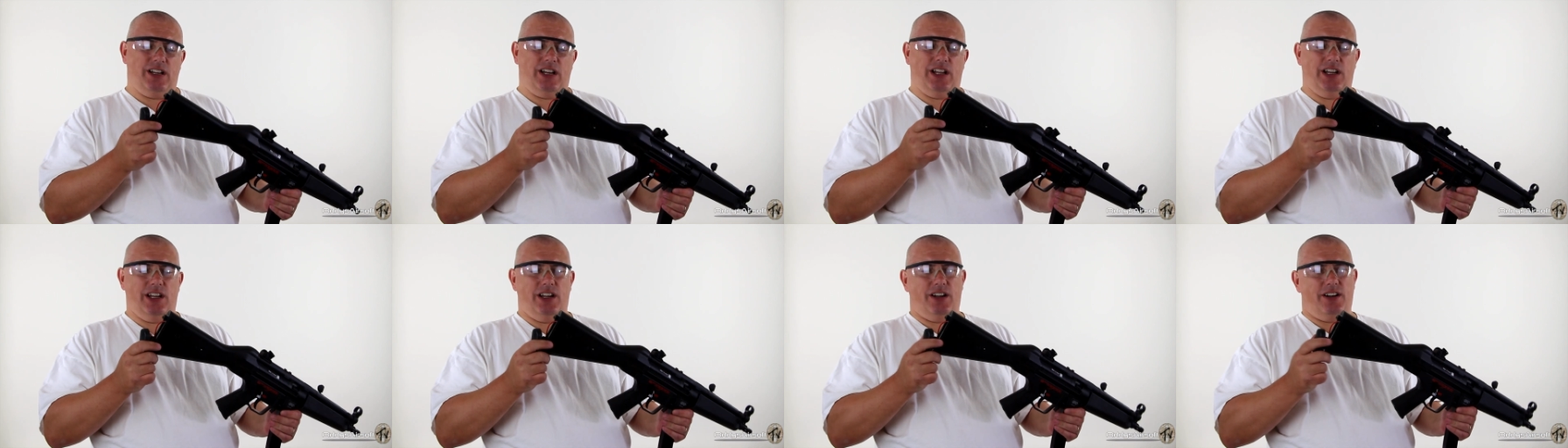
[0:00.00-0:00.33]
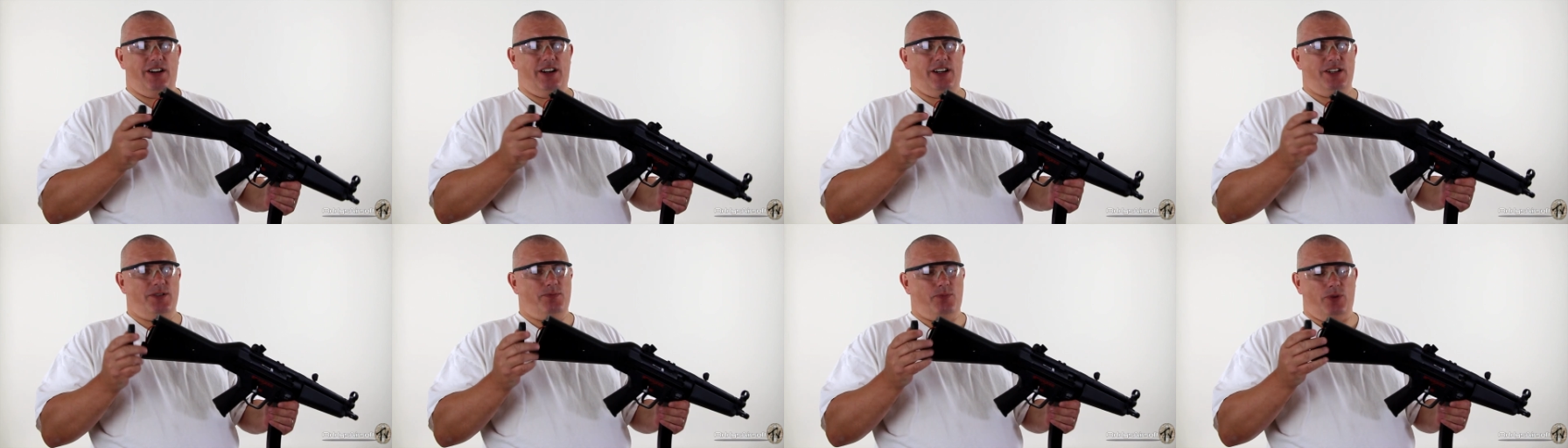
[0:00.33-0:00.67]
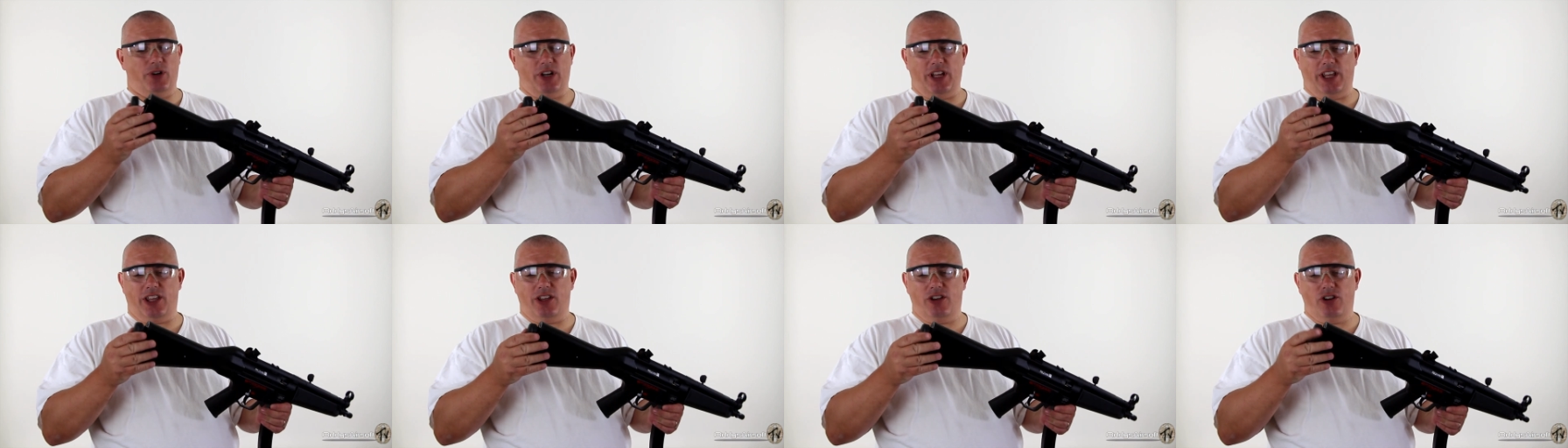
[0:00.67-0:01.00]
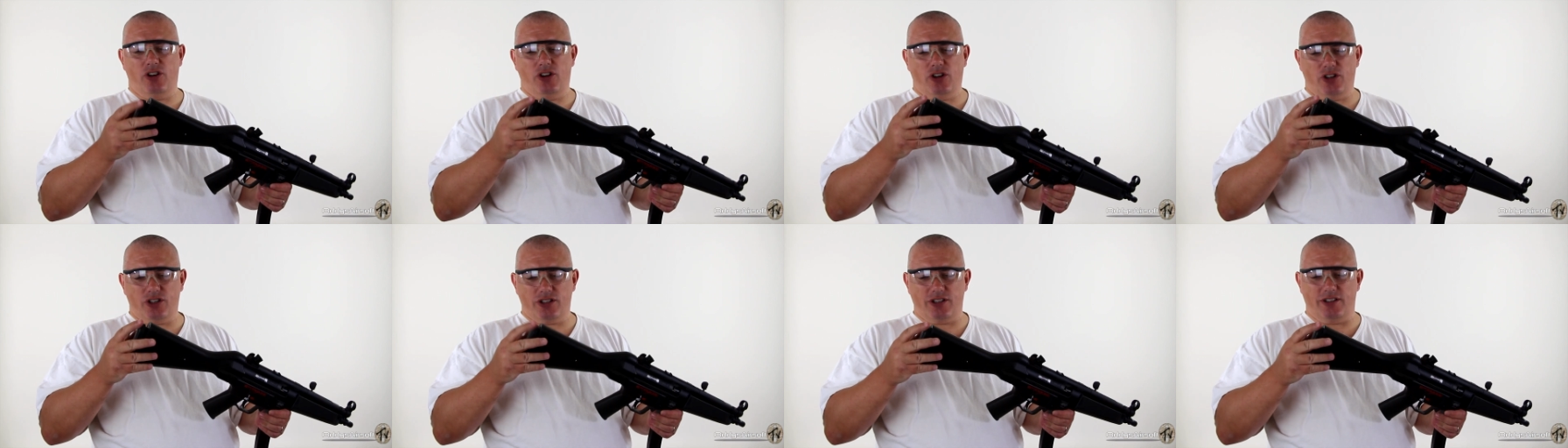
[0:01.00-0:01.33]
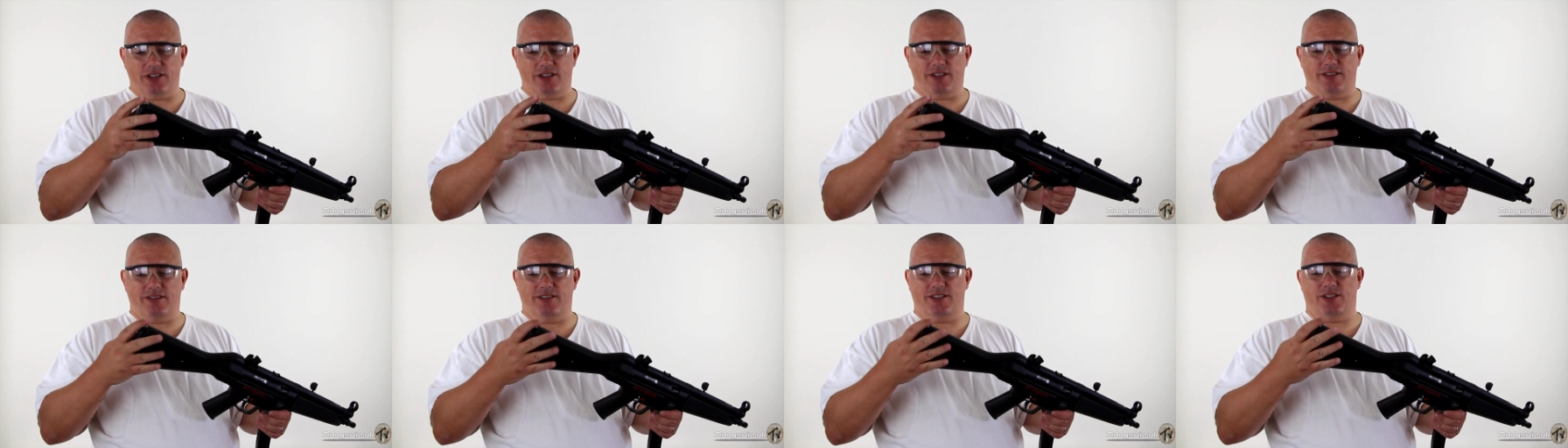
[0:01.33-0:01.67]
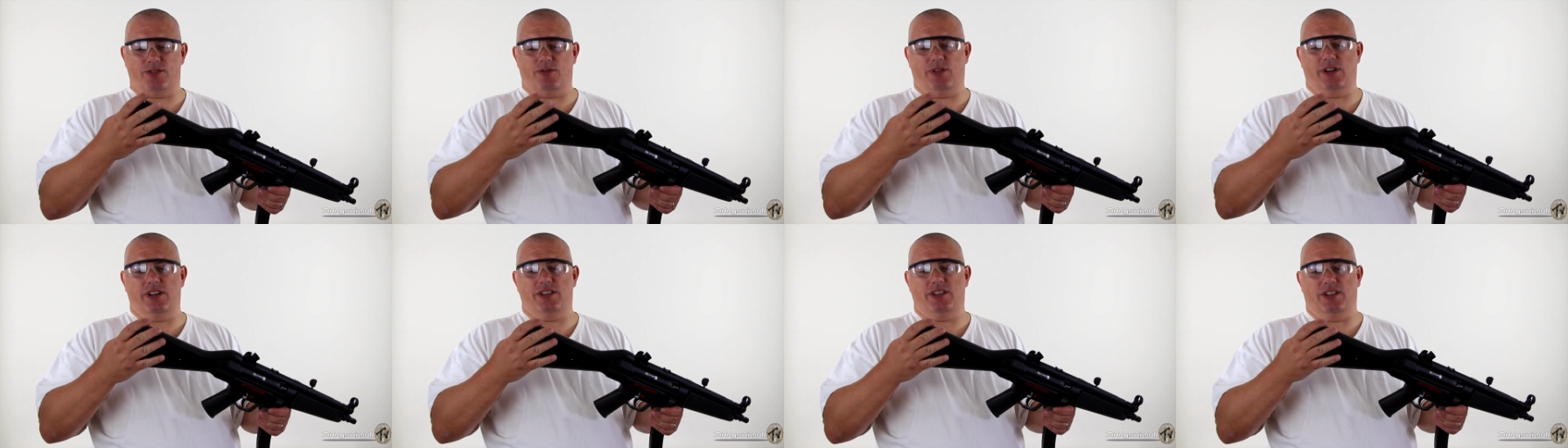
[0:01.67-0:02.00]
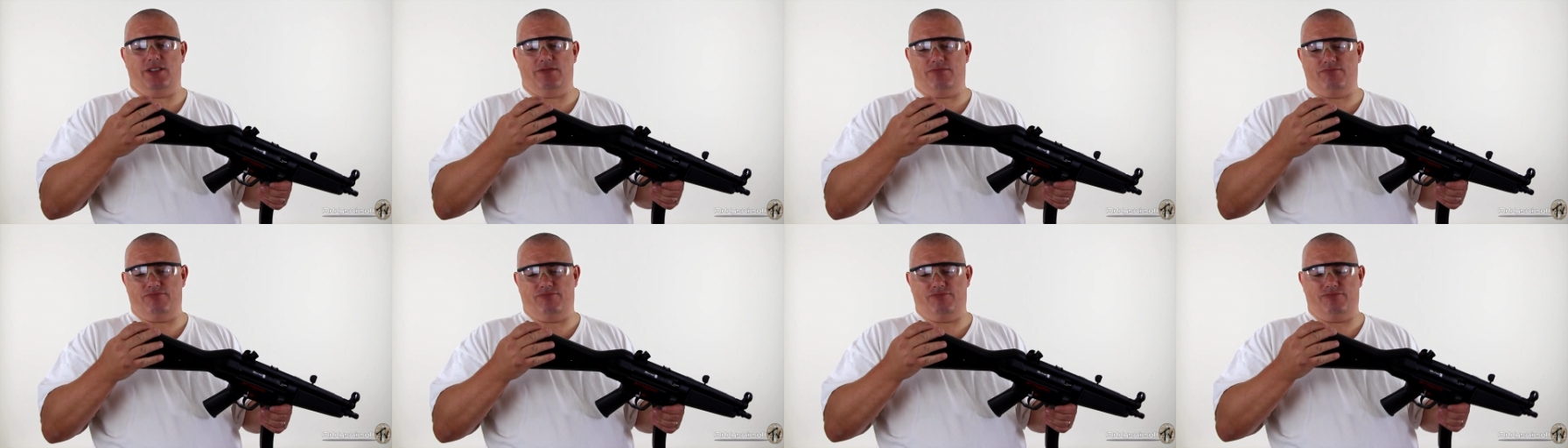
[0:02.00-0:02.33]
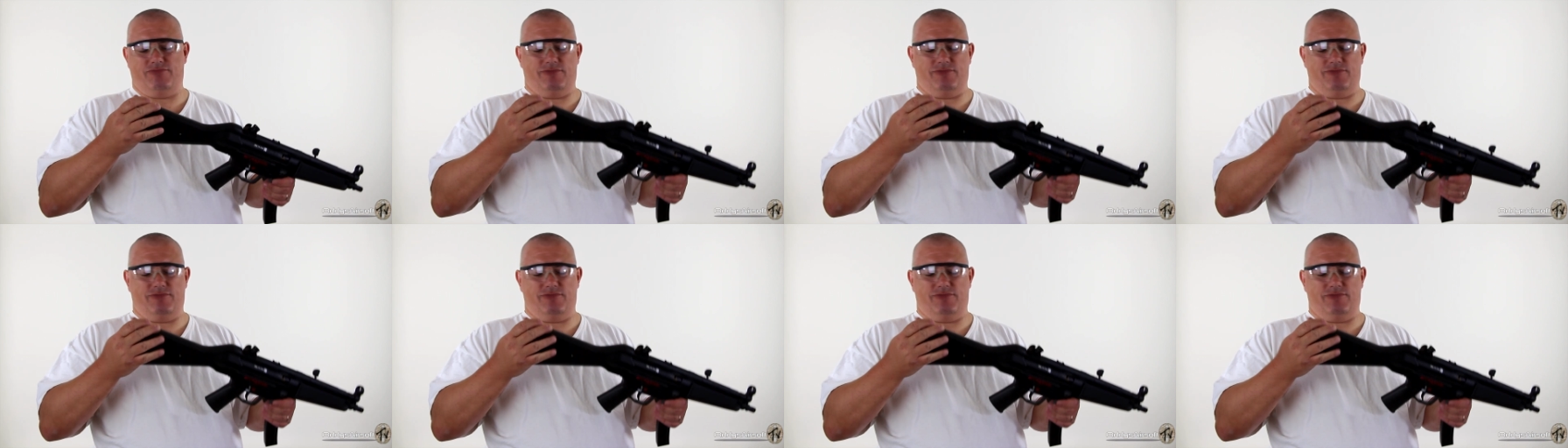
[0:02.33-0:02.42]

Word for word: a large, but I couldn't swear to you